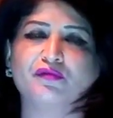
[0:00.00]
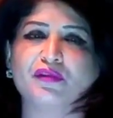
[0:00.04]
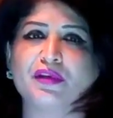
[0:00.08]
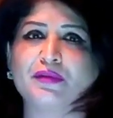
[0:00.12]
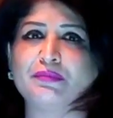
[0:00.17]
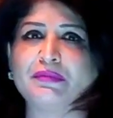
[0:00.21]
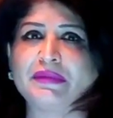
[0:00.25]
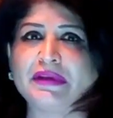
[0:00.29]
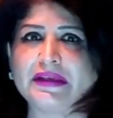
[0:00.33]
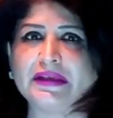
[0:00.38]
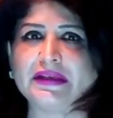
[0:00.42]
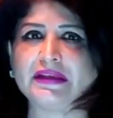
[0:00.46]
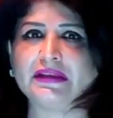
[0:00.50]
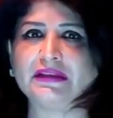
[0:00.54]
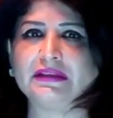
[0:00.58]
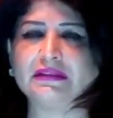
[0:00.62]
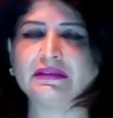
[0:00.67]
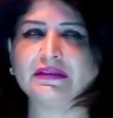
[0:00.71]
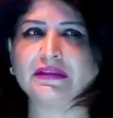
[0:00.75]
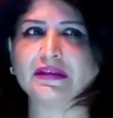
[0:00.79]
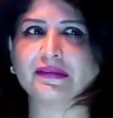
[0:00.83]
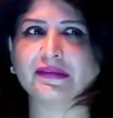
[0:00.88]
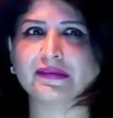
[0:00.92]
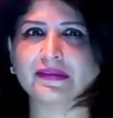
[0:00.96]
we mean
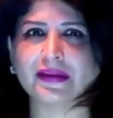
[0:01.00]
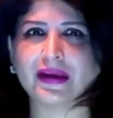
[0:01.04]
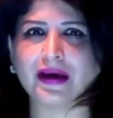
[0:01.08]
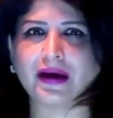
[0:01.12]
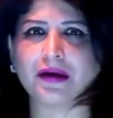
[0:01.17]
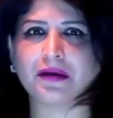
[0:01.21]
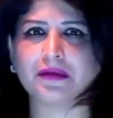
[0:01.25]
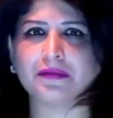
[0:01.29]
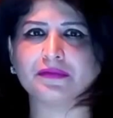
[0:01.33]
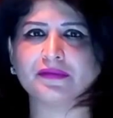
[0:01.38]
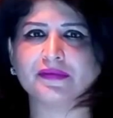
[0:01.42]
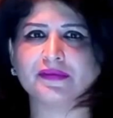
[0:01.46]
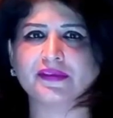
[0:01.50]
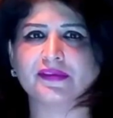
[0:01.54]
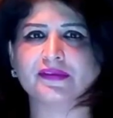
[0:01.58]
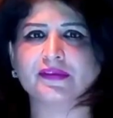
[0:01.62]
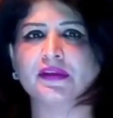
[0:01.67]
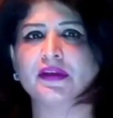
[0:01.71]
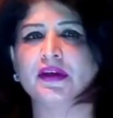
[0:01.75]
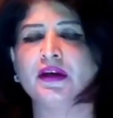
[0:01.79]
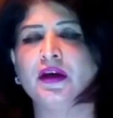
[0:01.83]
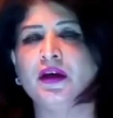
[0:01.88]
the sounds